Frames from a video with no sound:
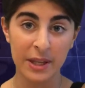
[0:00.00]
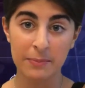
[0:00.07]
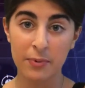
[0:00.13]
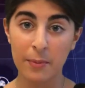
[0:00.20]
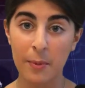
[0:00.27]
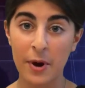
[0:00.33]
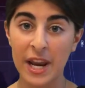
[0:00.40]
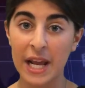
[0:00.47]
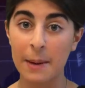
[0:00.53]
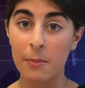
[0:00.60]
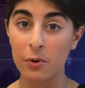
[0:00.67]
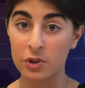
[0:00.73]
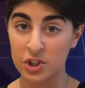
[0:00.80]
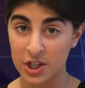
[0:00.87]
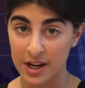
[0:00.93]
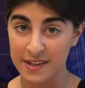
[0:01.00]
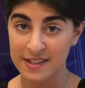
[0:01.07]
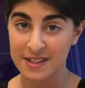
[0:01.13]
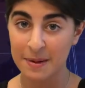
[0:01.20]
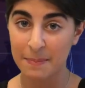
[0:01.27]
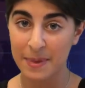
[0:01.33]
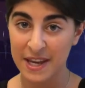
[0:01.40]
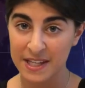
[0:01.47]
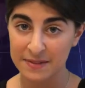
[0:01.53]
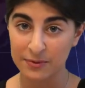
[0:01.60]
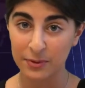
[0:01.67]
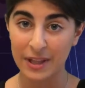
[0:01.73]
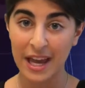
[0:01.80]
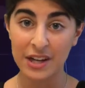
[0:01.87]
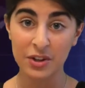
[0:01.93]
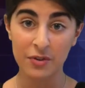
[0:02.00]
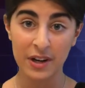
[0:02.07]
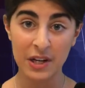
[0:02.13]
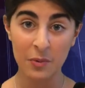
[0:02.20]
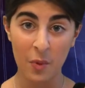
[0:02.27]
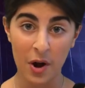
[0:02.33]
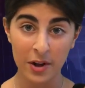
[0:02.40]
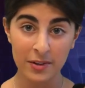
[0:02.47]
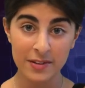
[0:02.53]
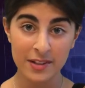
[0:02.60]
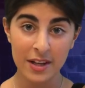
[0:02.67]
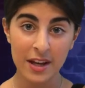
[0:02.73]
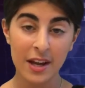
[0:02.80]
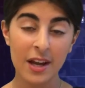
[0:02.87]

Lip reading: in promoting a more just, peaceful and green world,